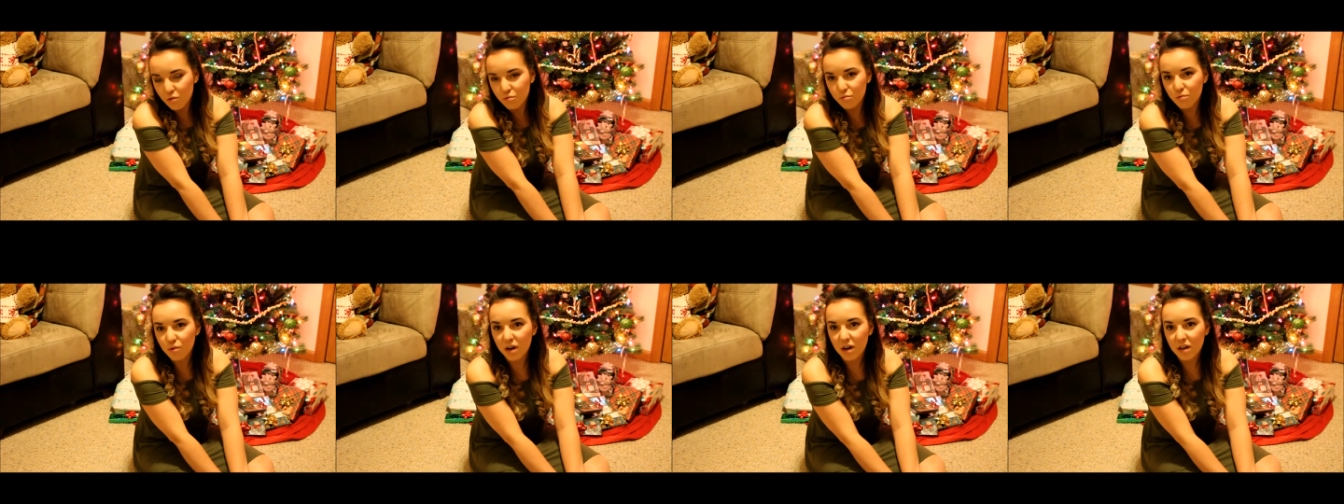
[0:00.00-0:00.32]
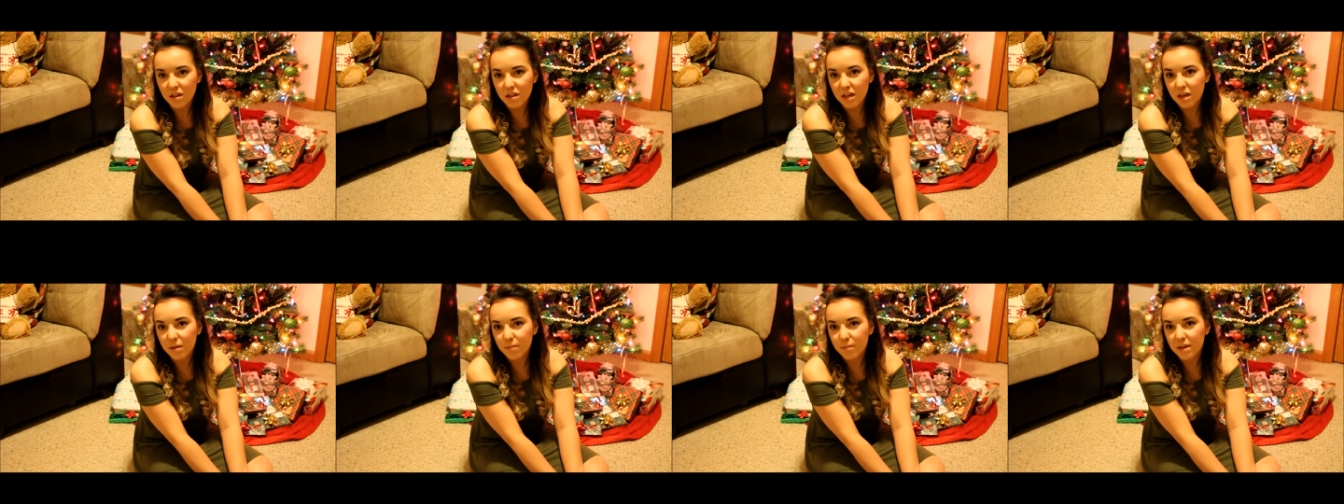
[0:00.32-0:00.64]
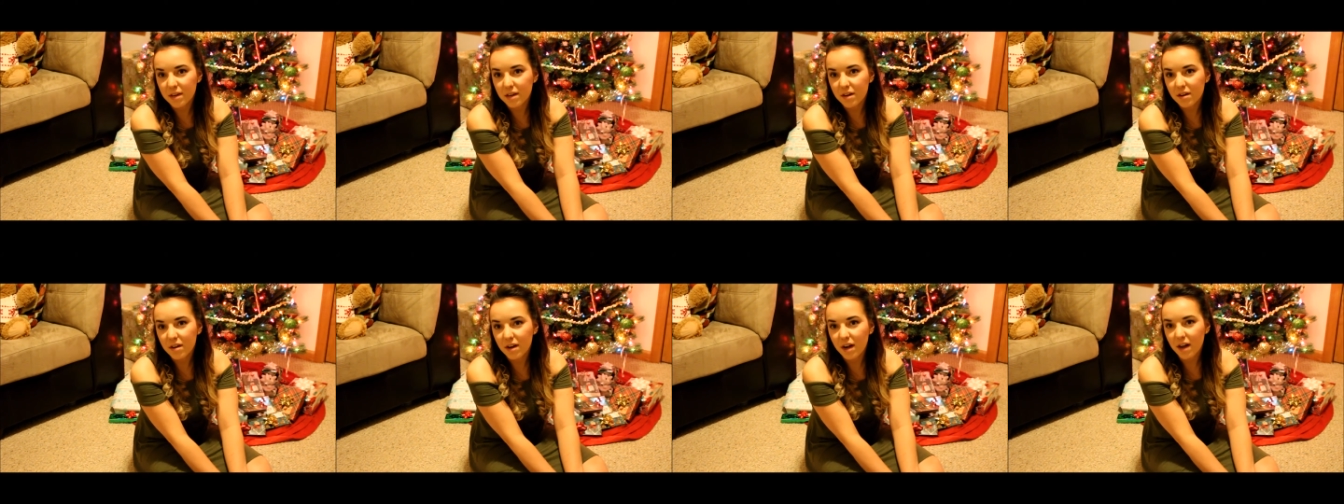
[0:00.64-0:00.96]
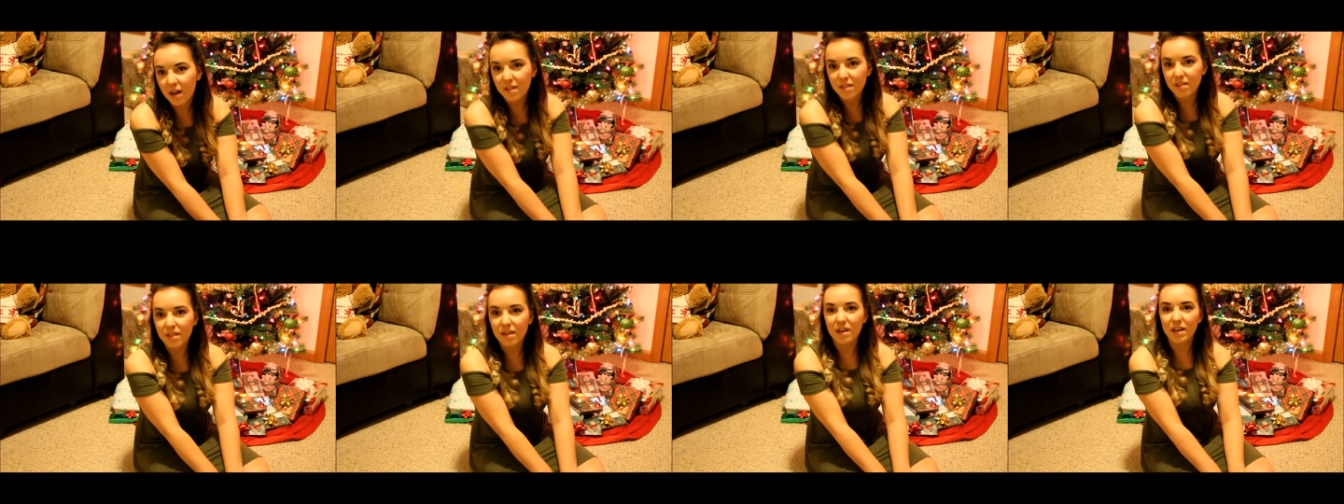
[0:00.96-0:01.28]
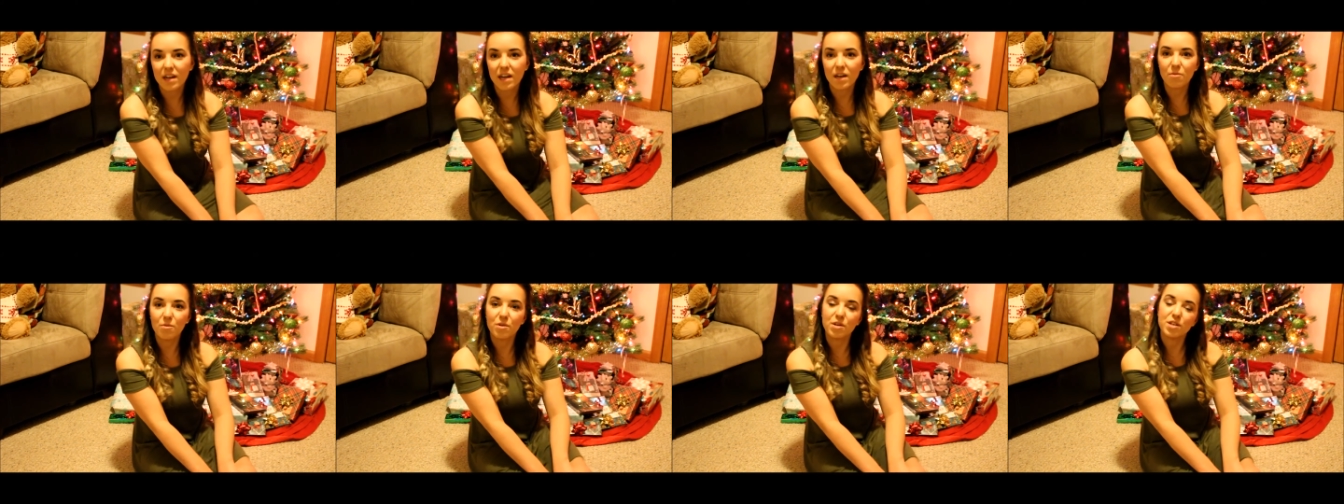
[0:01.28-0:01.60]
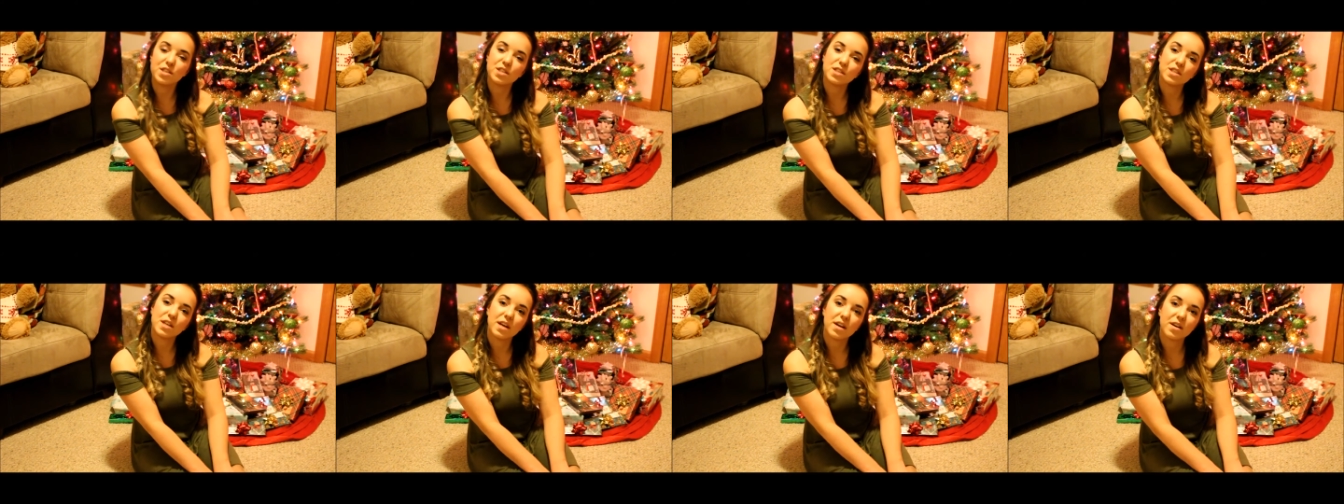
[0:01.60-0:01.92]
while I'm here, I thought I would
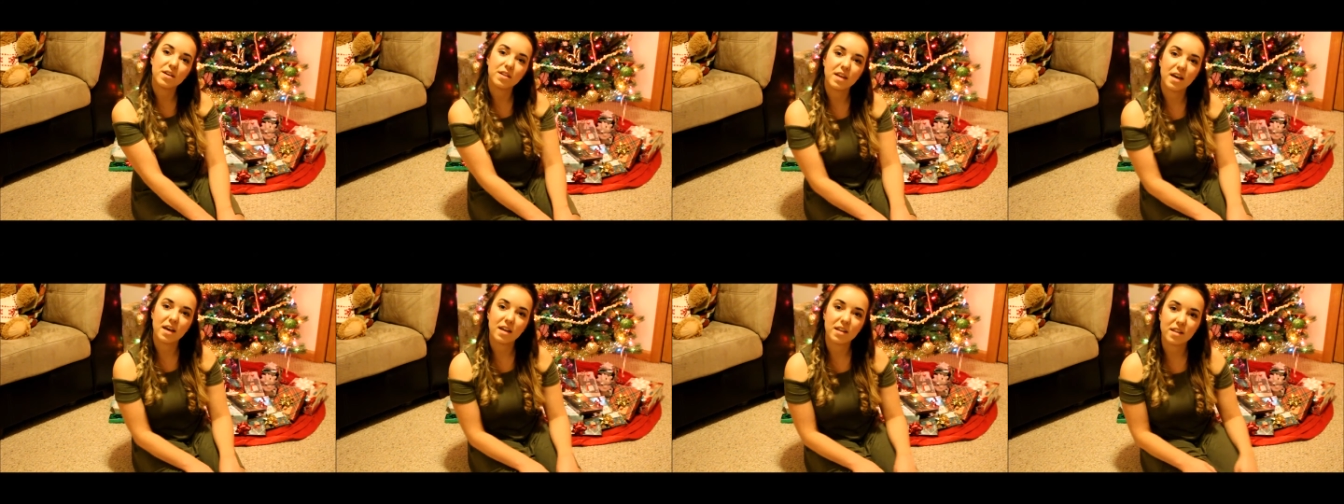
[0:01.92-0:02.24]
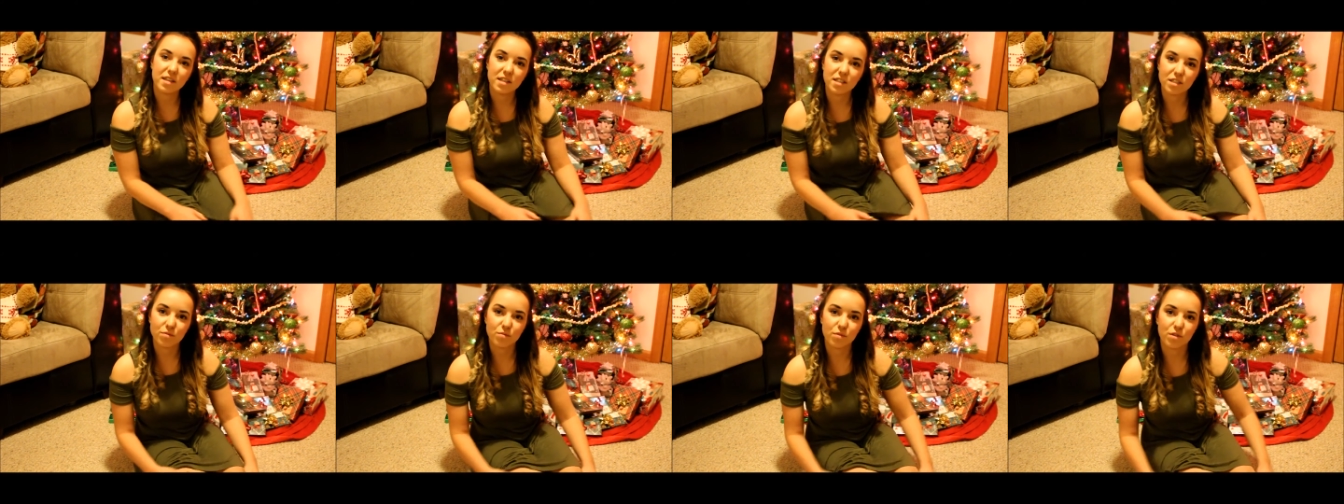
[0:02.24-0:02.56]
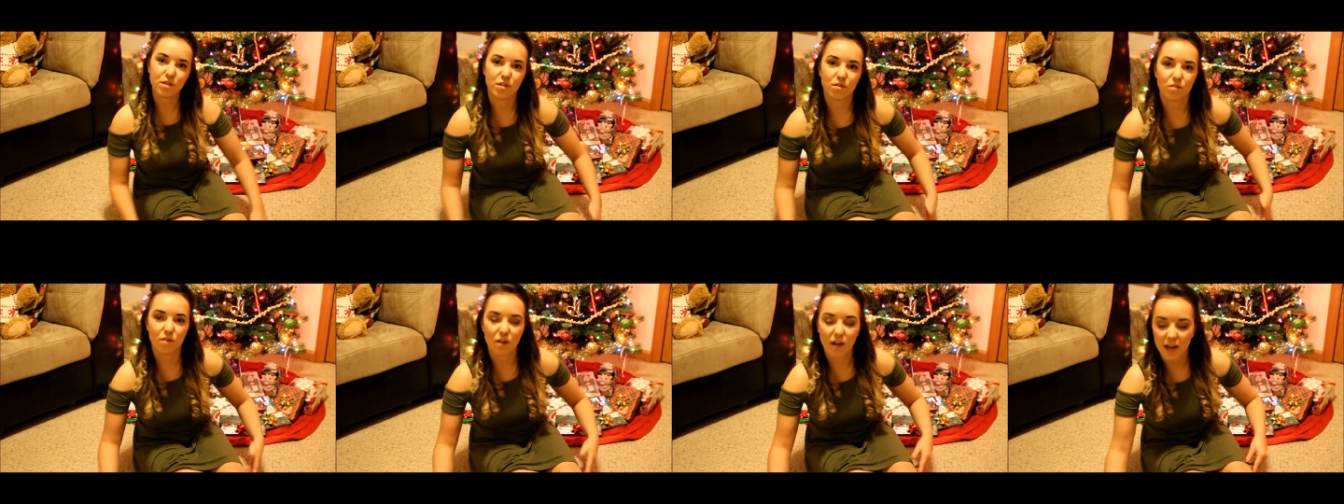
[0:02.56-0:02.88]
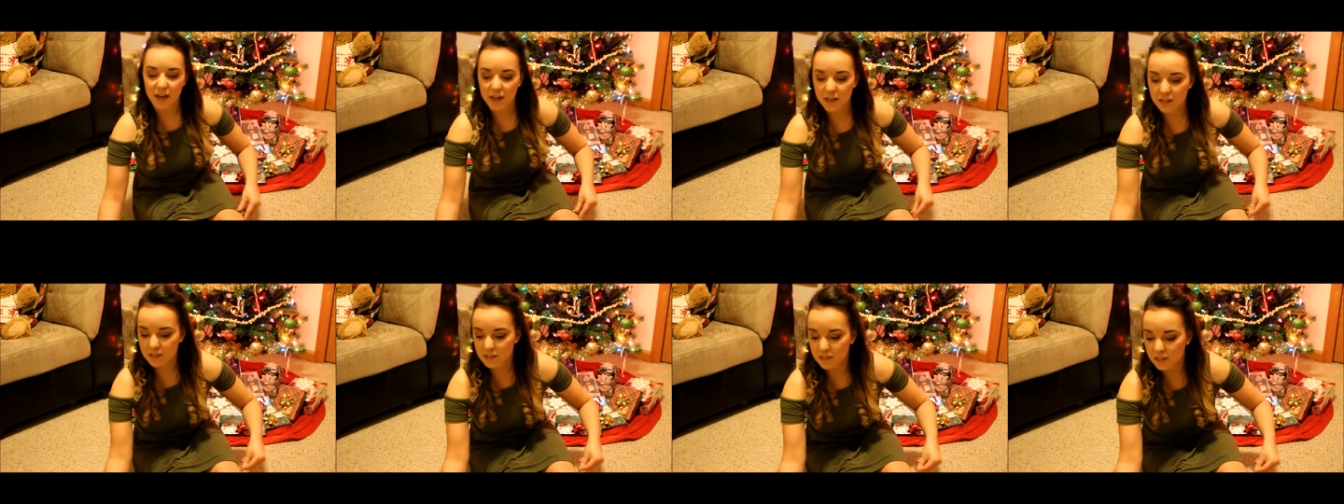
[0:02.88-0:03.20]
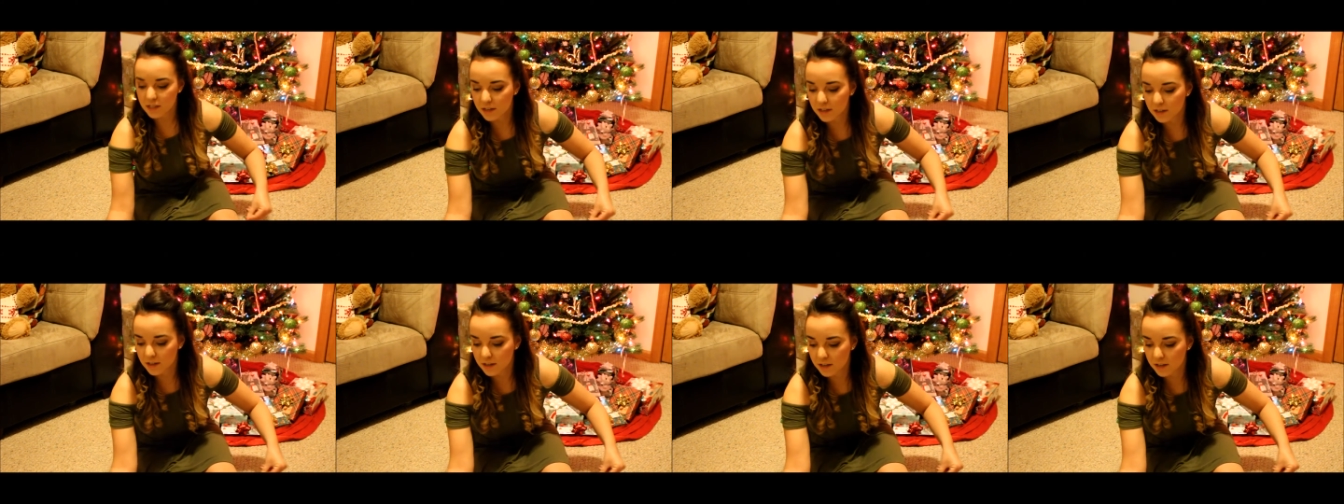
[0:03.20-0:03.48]
share that list with you guys.